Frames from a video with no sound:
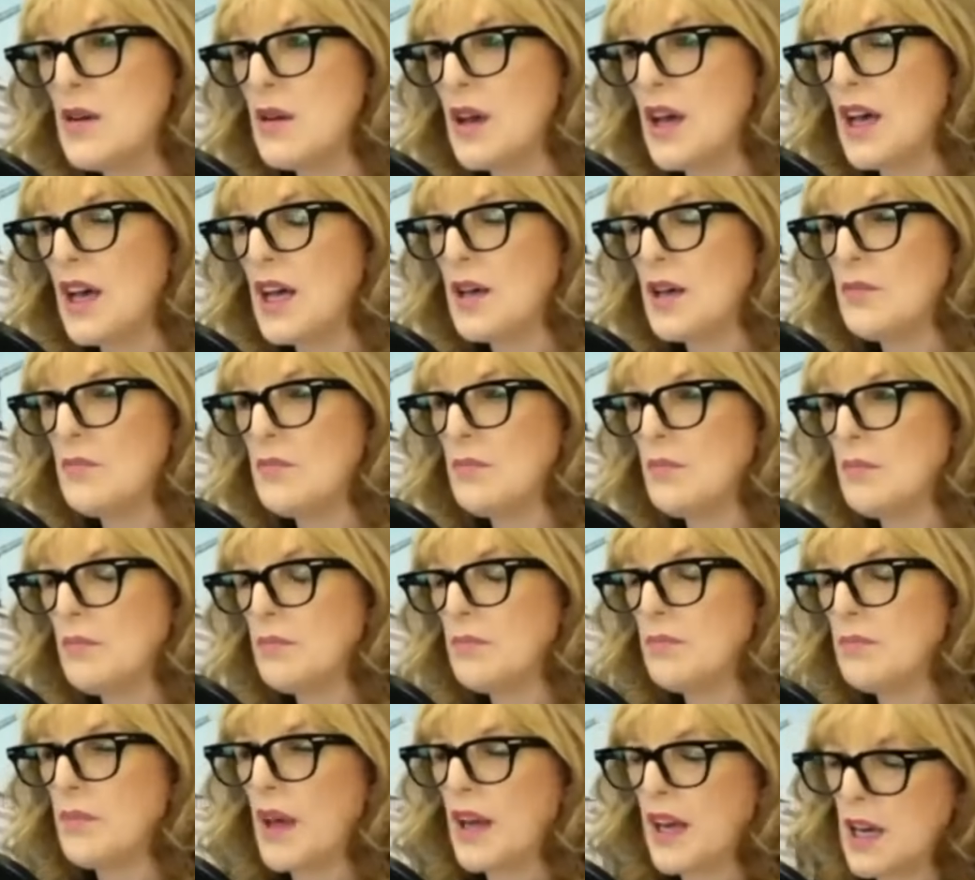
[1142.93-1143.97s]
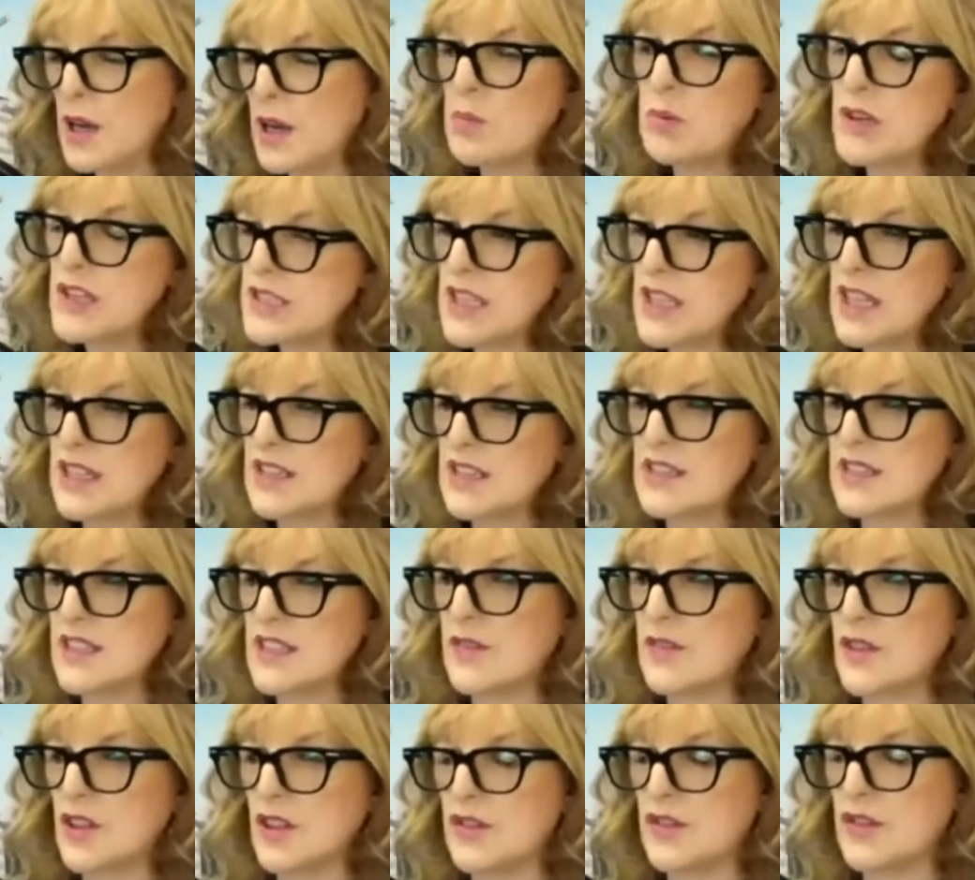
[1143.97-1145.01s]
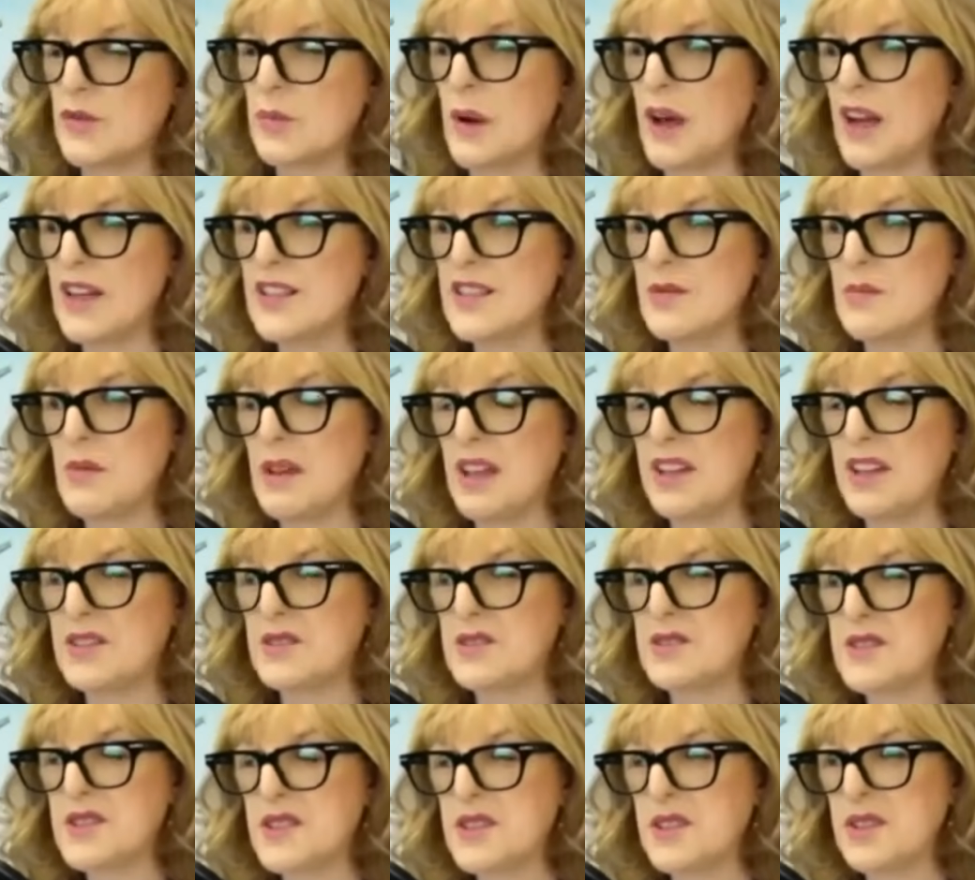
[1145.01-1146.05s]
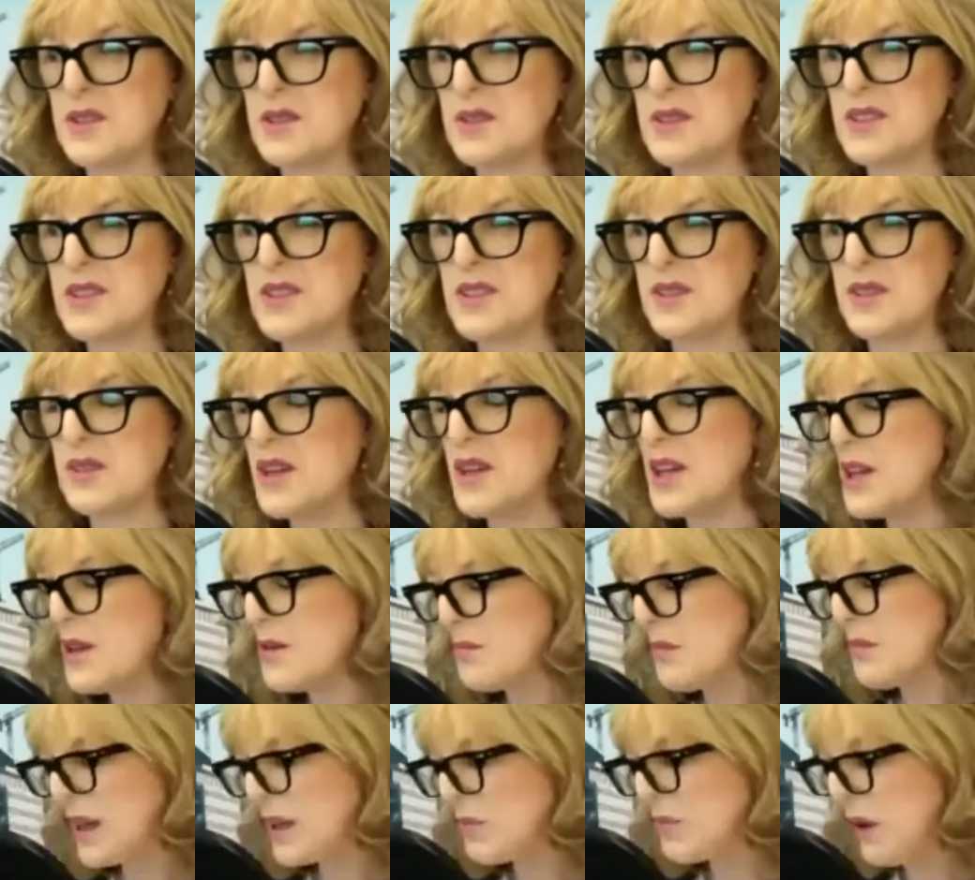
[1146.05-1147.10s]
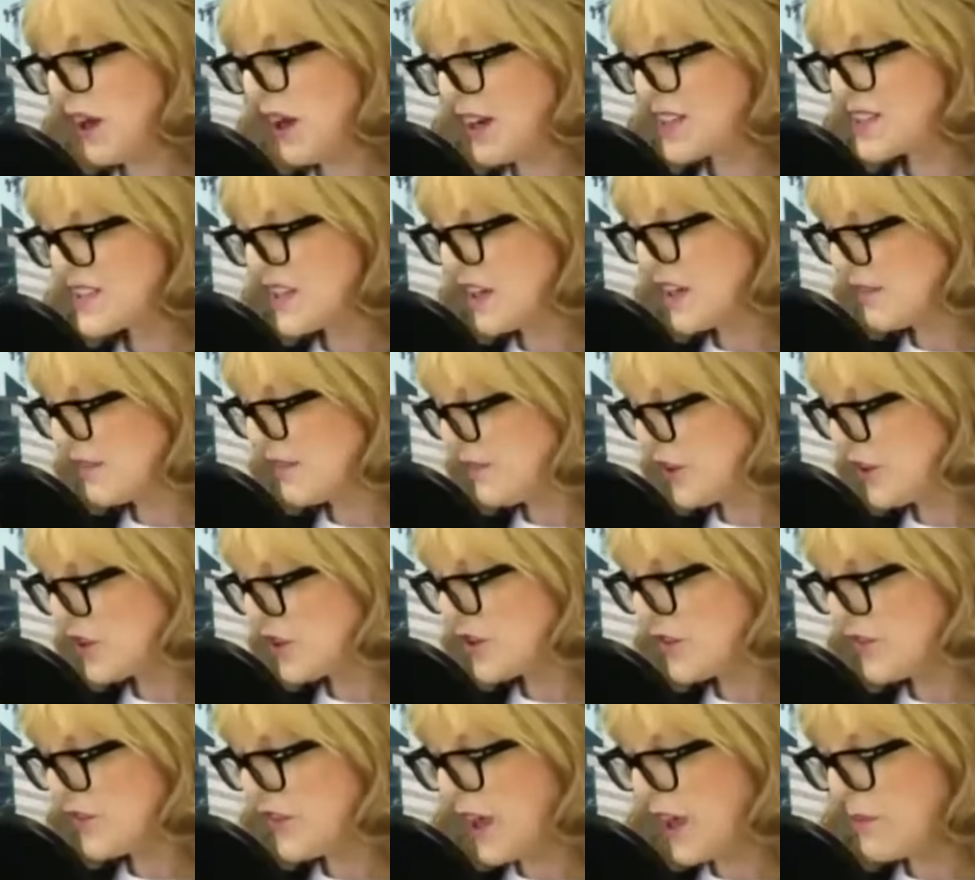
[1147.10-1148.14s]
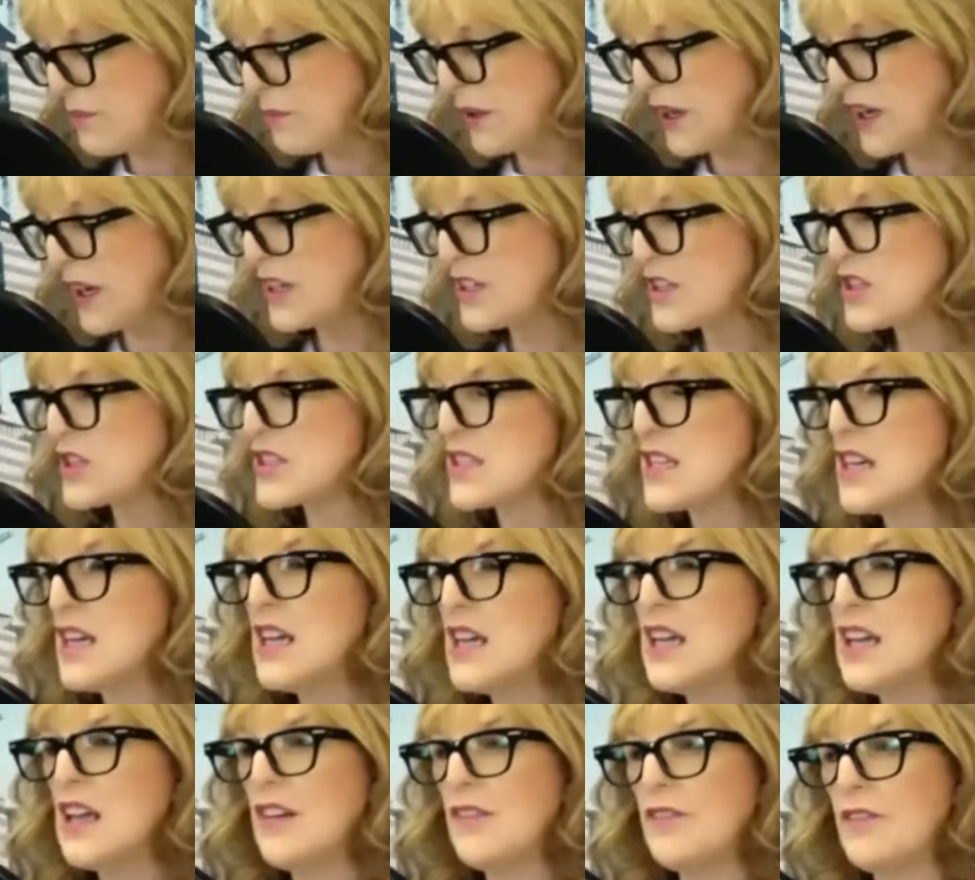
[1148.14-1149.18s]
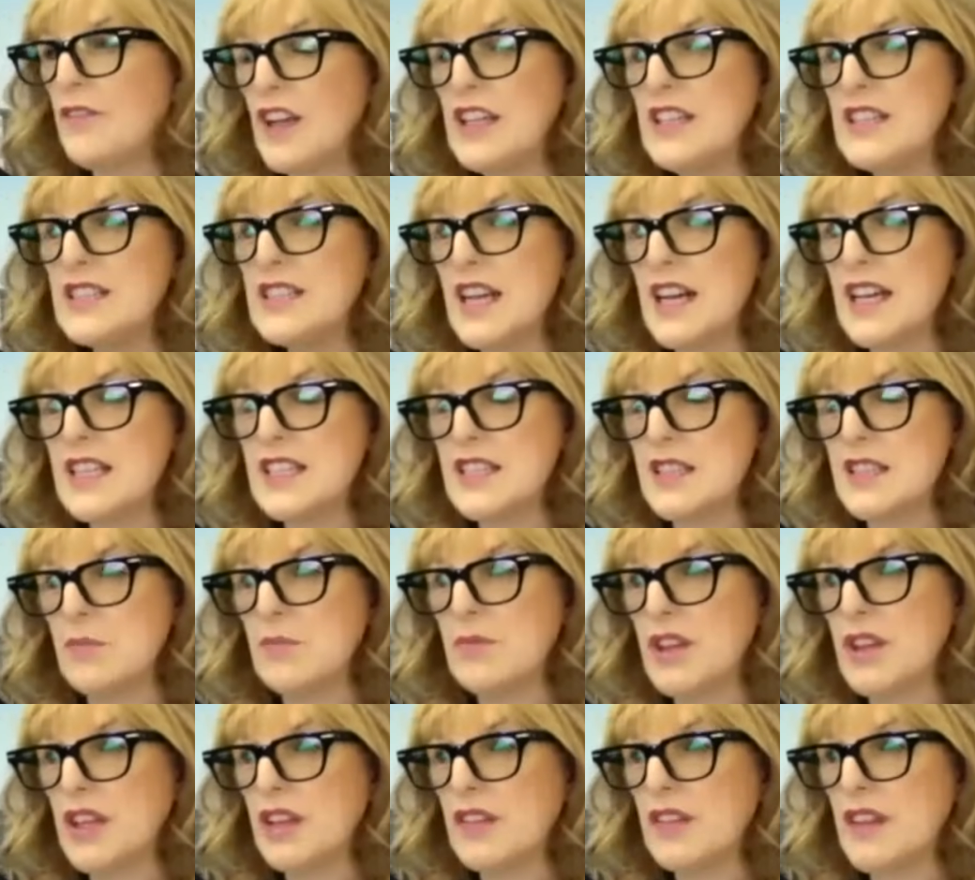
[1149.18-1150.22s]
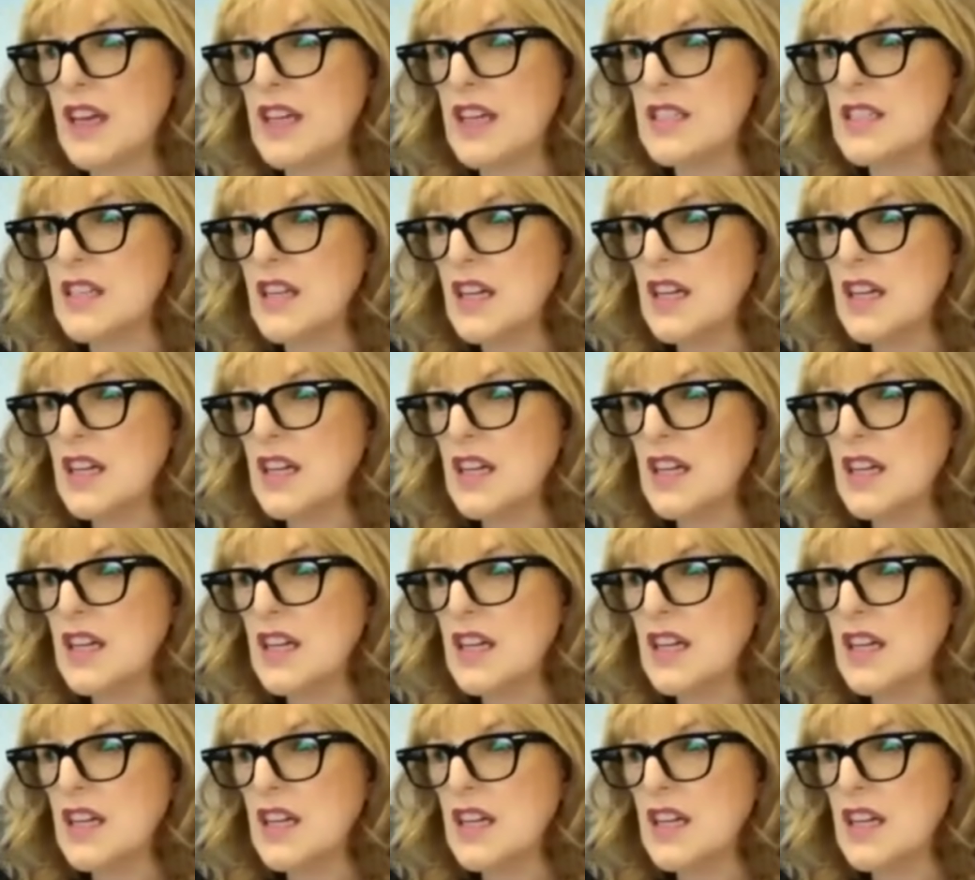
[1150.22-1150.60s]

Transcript: And I appreciate it's difficult for policymakers to make policy on foot of that, but it feels like something that